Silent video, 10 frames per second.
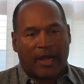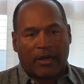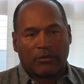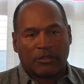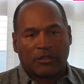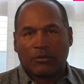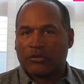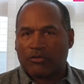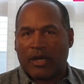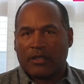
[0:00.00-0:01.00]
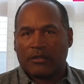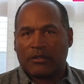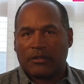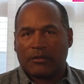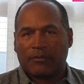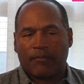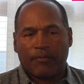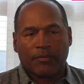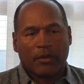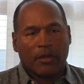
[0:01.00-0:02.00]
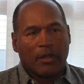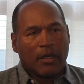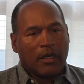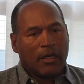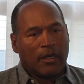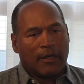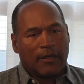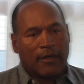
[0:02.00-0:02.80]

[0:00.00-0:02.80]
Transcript: of triumphs, controversies, and tragedies.